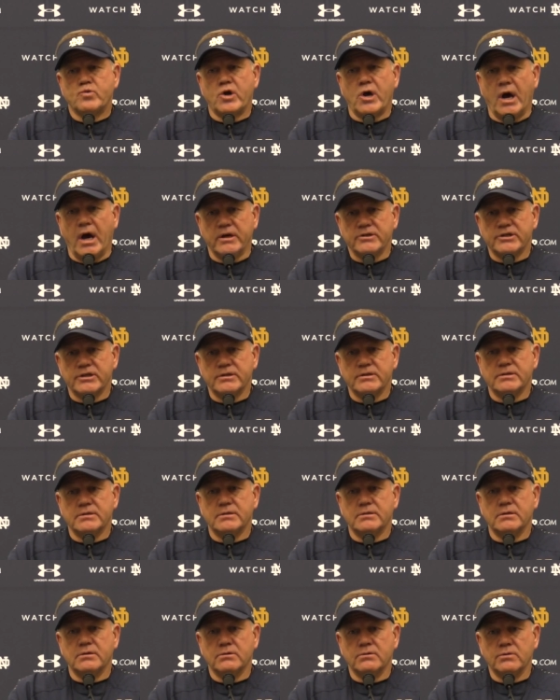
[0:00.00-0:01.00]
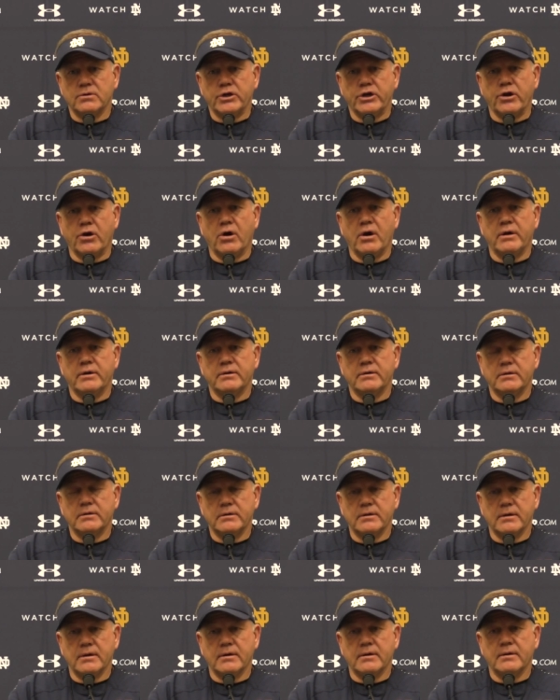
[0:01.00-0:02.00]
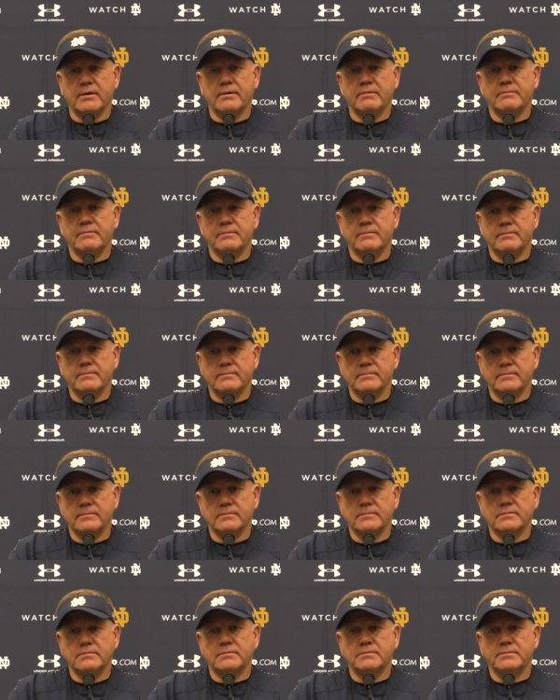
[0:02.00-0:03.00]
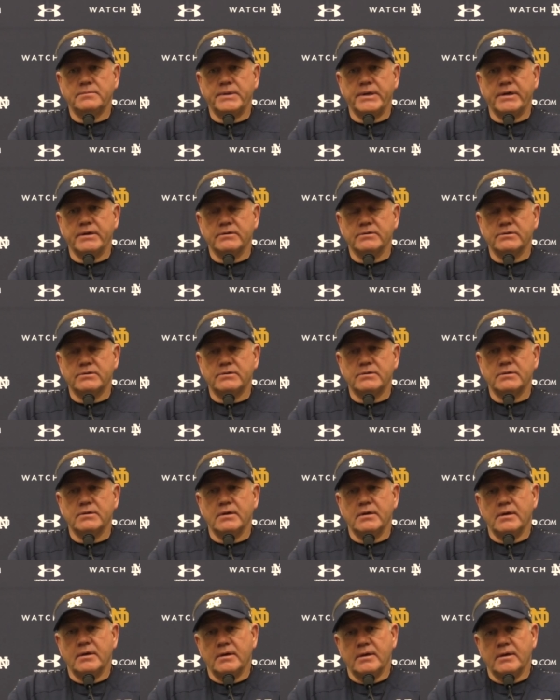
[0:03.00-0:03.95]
cautious early on um, because